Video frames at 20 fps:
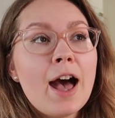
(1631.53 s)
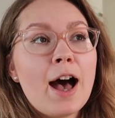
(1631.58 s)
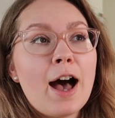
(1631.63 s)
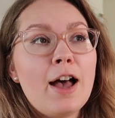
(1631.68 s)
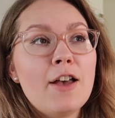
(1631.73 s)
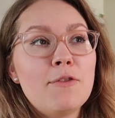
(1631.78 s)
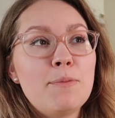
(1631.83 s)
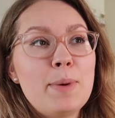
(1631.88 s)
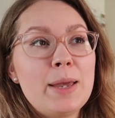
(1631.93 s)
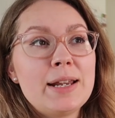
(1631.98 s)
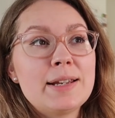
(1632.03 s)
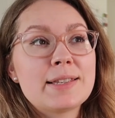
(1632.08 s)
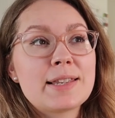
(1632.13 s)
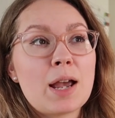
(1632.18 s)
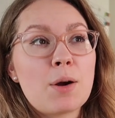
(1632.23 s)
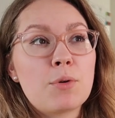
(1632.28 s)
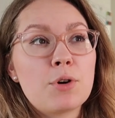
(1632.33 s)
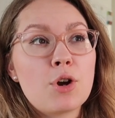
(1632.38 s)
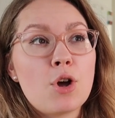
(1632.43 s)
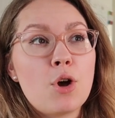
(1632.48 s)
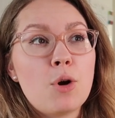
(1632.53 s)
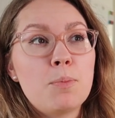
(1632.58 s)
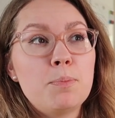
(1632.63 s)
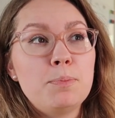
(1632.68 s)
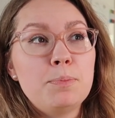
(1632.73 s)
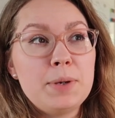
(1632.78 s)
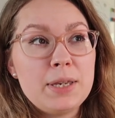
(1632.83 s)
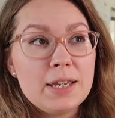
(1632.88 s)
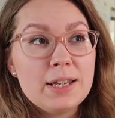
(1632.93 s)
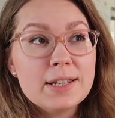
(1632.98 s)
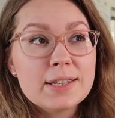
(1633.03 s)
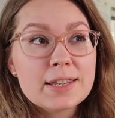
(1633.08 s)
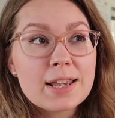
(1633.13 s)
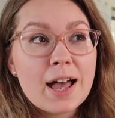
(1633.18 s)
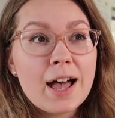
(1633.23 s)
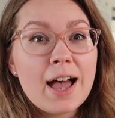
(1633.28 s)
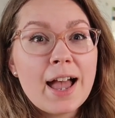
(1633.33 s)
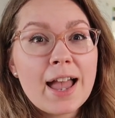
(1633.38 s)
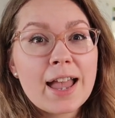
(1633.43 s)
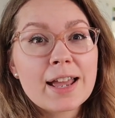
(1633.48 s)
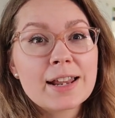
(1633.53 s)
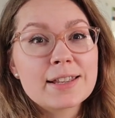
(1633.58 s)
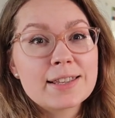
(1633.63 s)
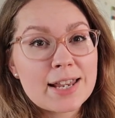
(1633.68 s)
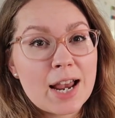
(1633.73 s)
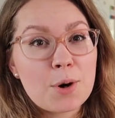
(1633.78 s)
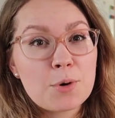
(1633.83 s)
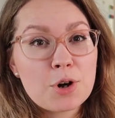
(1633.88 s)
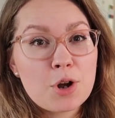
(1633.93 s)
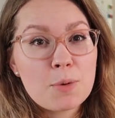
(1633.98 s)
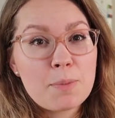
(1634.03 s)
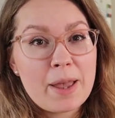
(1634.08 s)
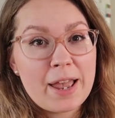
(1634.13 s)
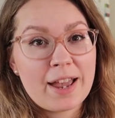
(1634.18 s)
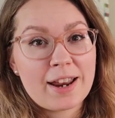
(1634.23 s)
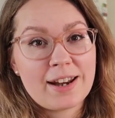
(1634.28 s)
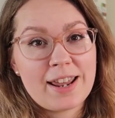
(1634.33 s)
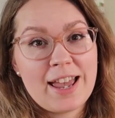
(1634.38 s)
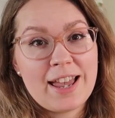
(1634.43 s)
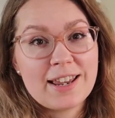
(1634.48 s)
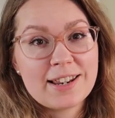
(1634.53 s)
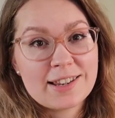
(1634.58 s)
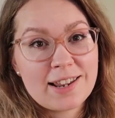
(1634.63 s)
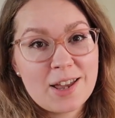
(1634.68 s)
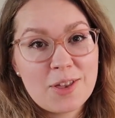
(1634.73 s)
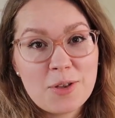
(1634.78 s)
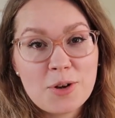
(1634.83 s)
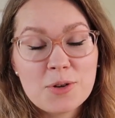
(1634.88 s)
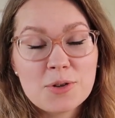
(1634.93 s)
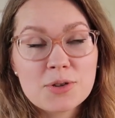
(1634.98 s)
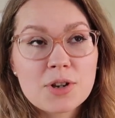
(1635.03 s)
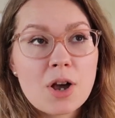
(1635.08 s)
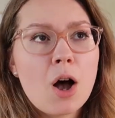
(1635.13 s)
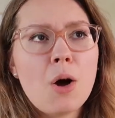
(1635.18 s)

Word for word: I've made sourdough pizza and sourdough pancakes and those,